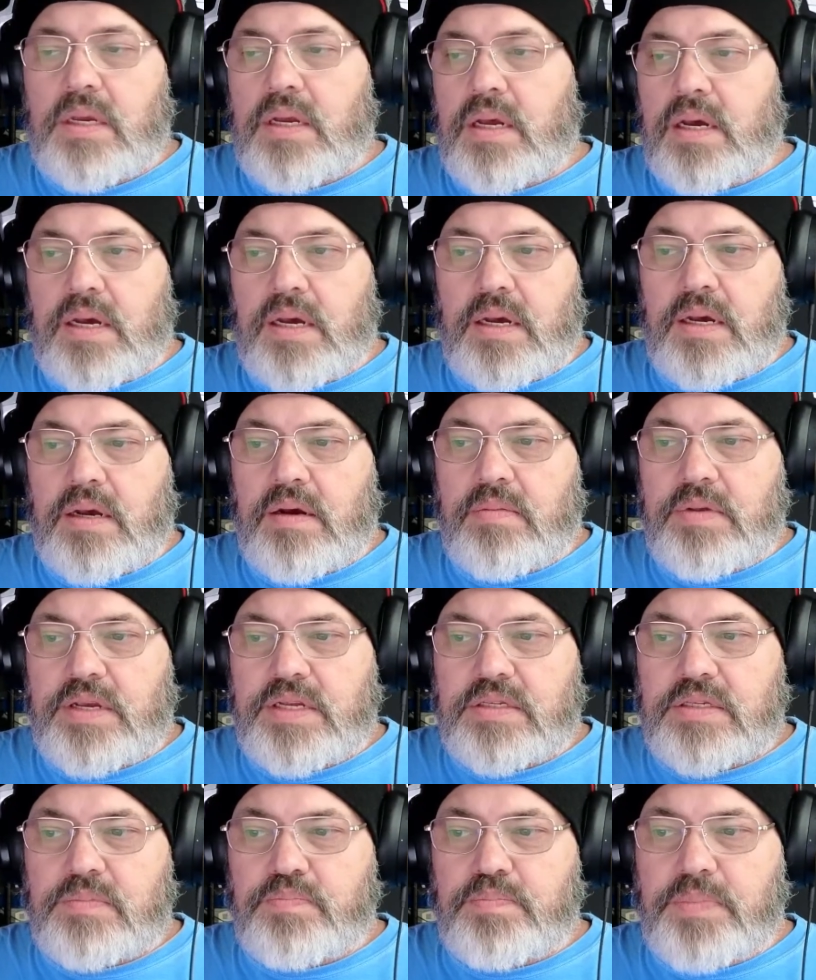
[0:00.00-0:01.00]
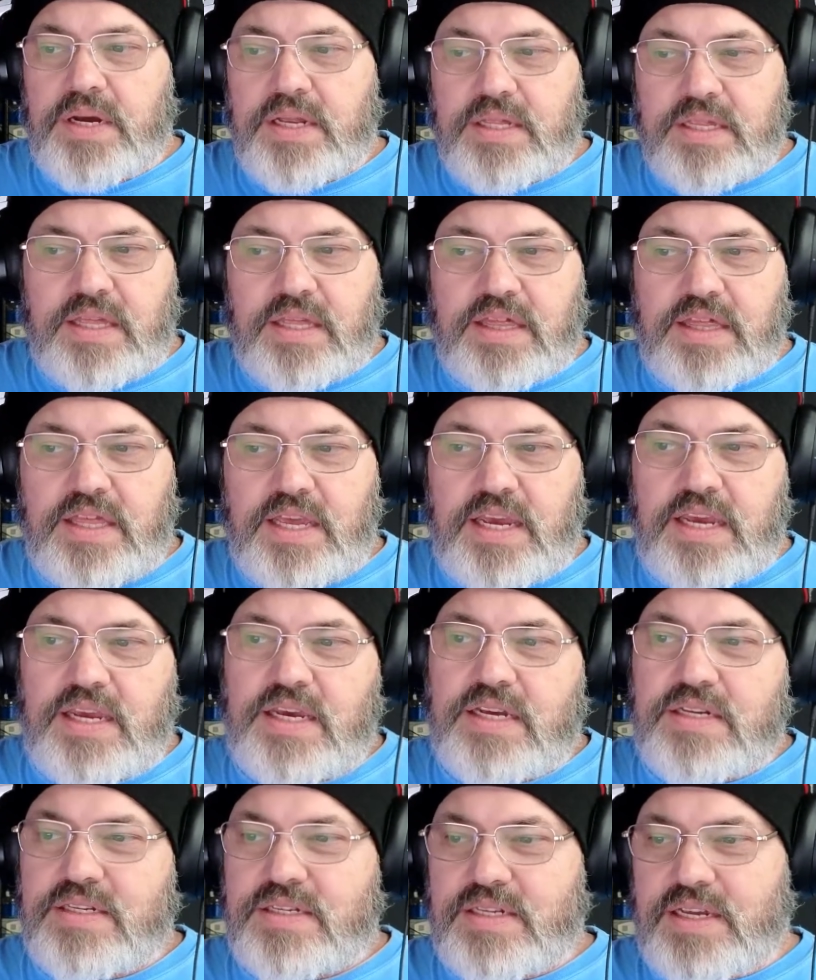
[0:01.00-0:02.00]
But the thing
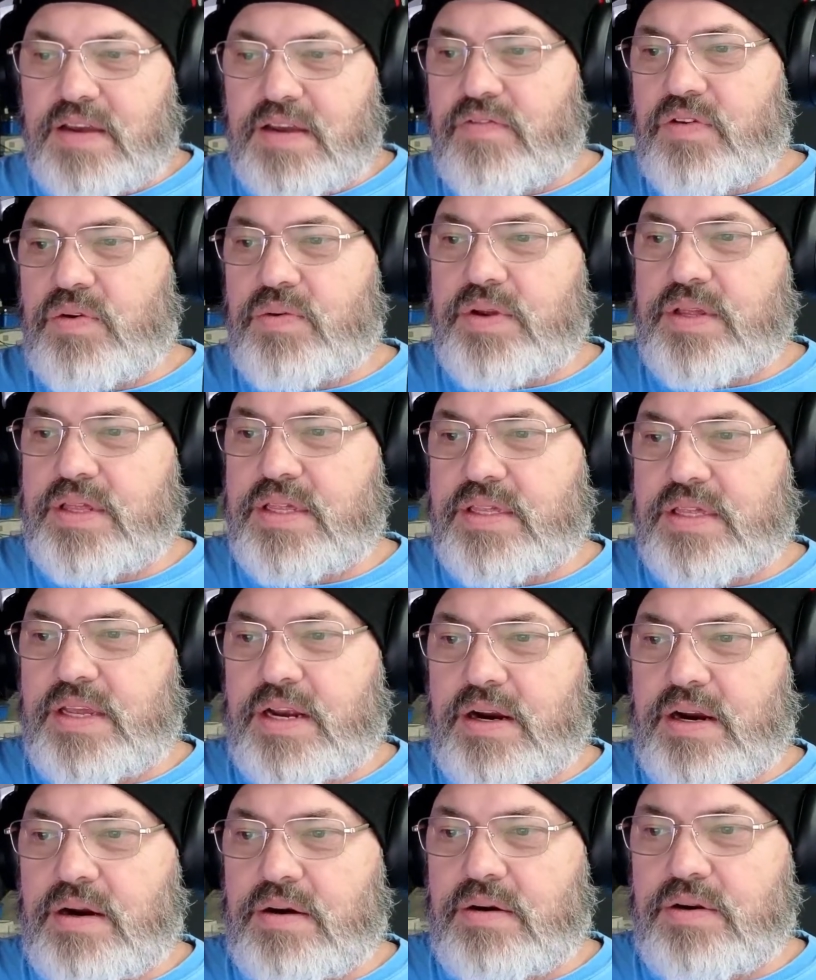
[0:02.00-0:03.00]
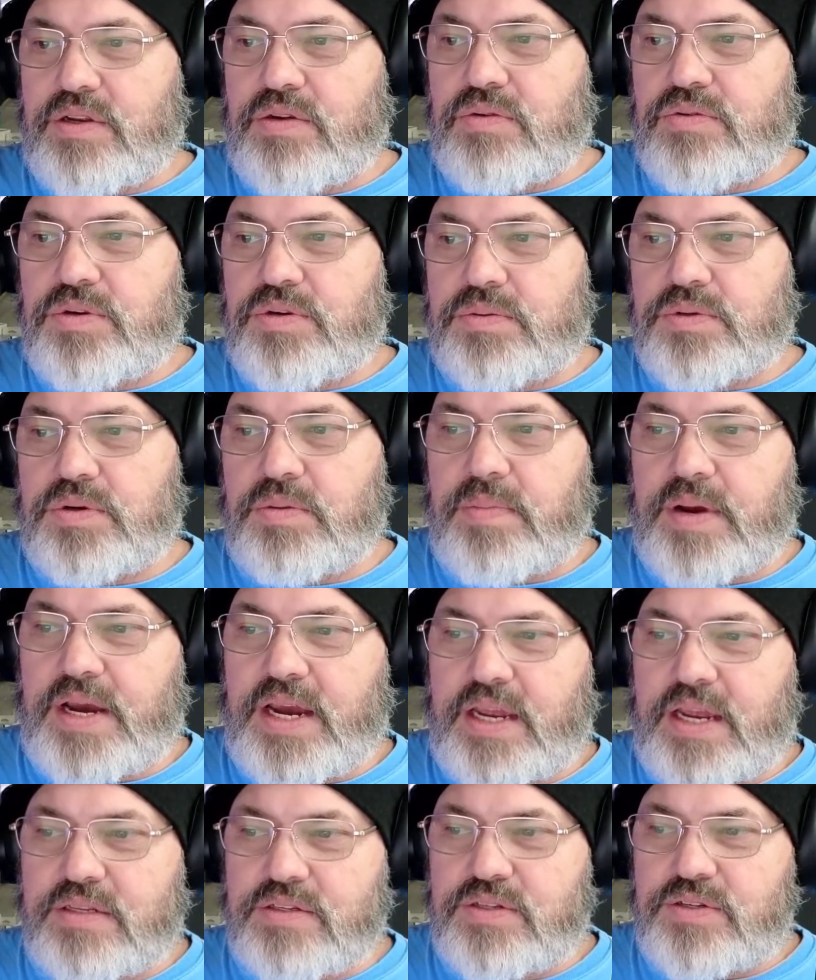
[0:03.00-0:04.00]
is like, if you read there, YouTubers are
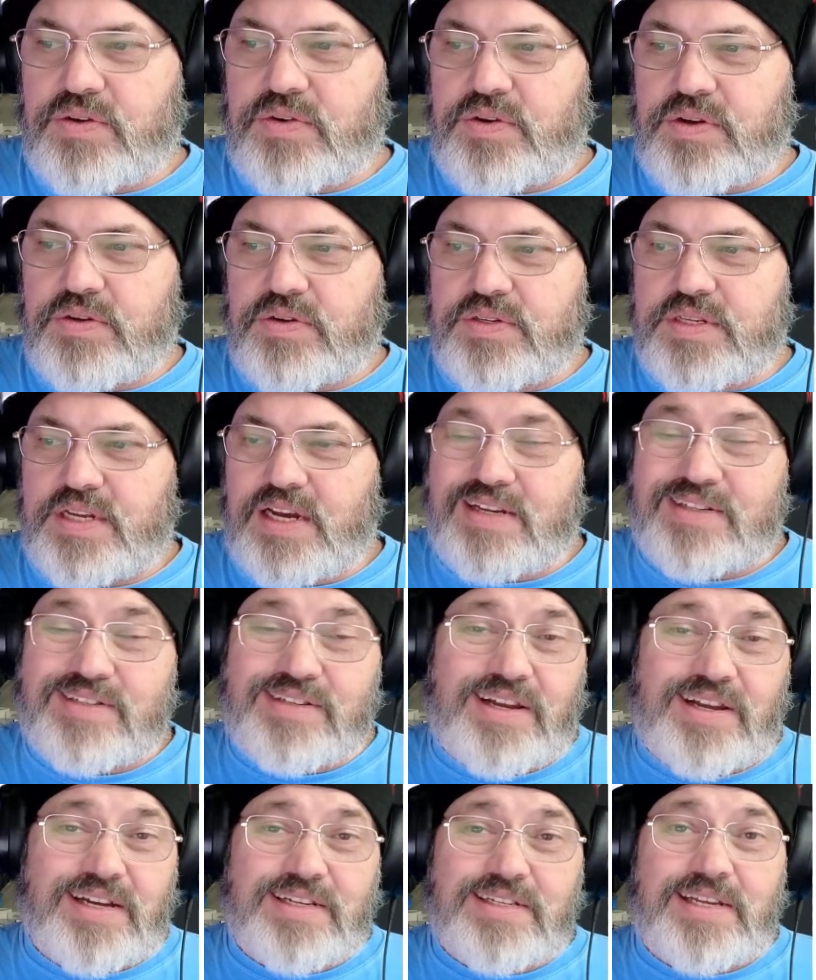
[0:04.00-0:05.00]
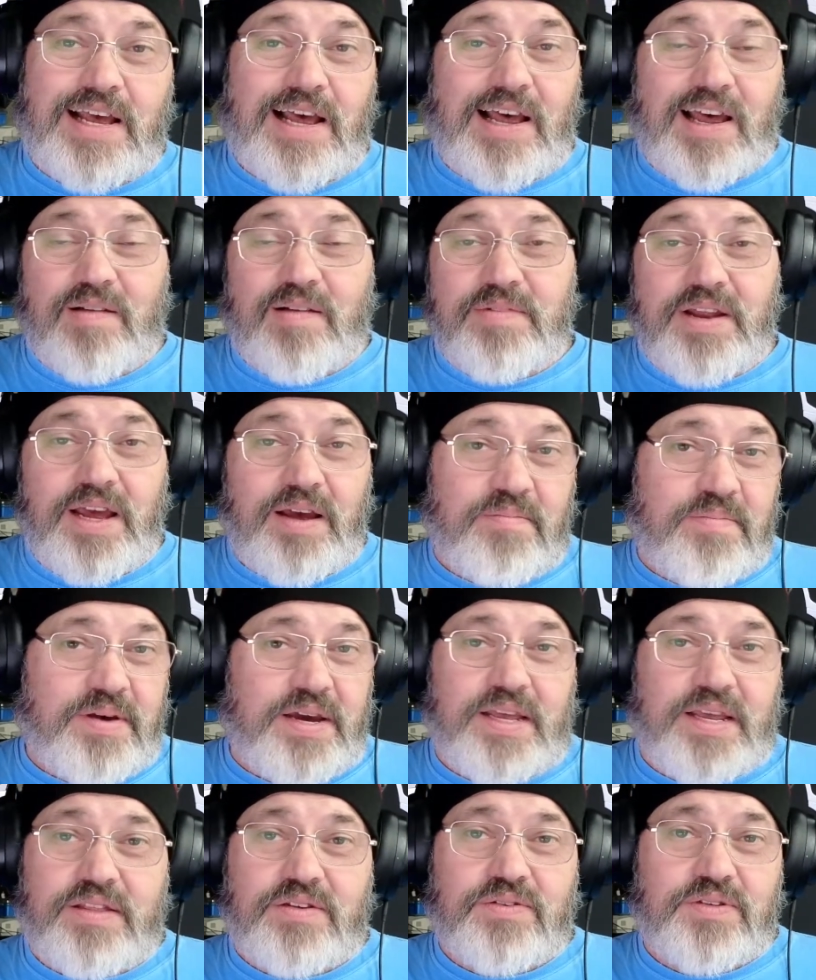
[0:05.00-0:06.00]
buying studio size lots. I'm not
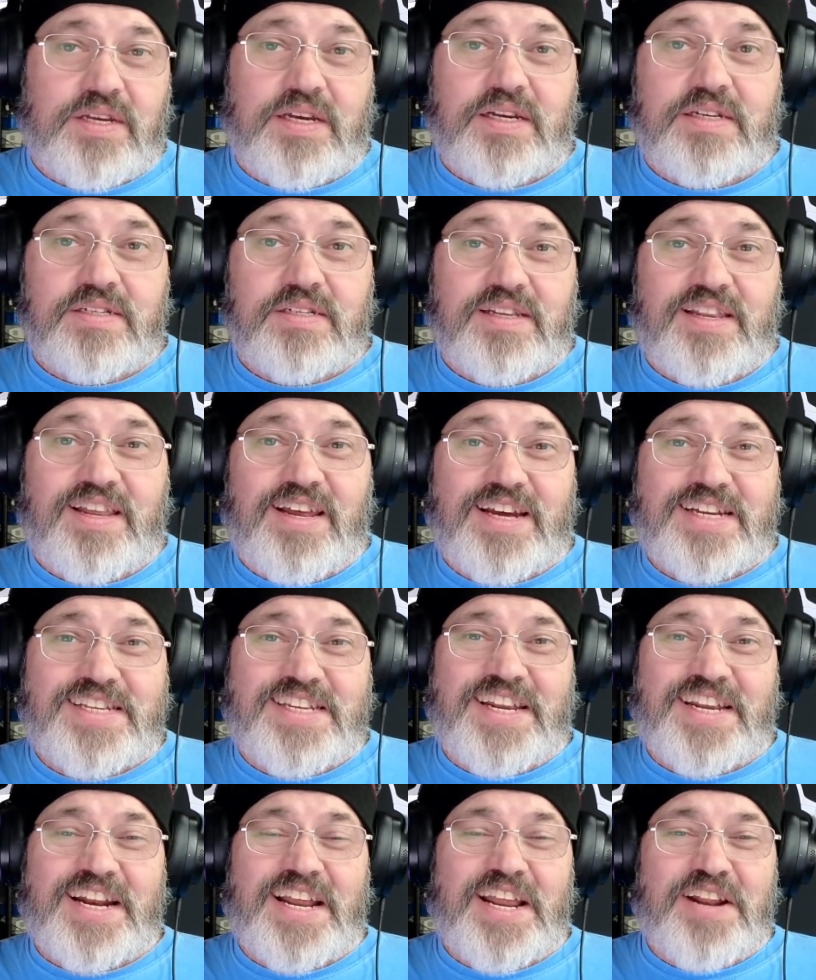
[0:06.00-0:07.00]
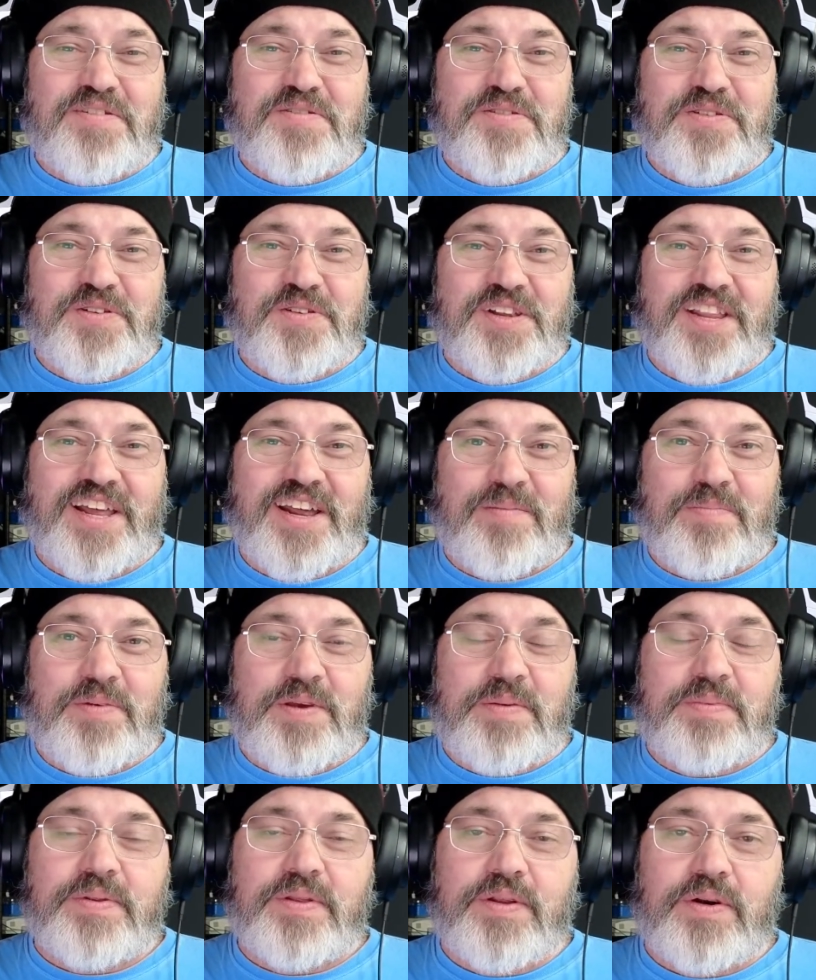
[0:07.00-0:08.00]
buying those kinds of lots, and I don't know a lot of
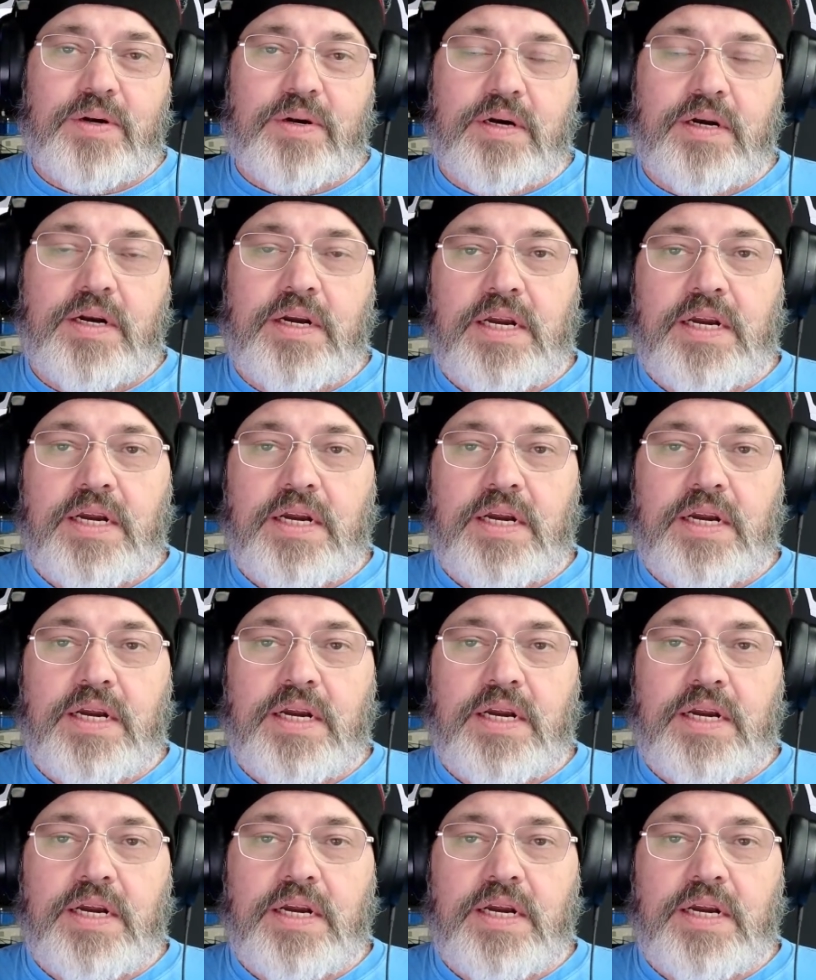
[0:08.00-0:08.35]
people that are.